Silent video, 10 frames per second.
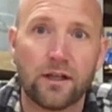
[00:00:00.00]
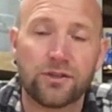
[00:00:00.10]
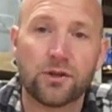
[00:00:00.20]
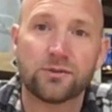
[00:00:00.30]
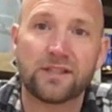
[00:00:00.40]

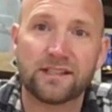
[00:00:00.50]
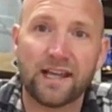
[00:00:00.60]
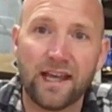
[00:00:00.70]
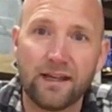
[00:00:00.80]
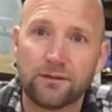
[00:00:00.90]
So
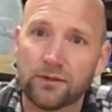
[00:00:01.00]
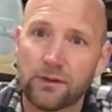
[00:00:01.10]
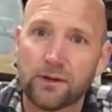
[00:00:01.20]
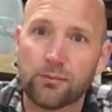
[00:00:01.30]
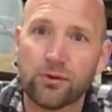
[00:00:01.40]
today, what I
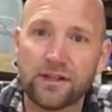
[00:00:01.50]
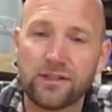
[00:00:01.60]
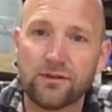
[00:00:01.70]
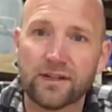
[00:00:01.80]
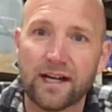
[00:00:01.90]
want to bring
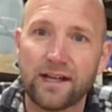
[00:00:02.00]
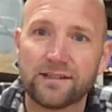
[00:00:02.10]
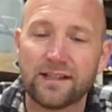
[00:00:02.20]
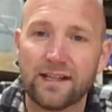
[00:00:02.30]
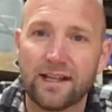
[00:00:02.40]
to you guys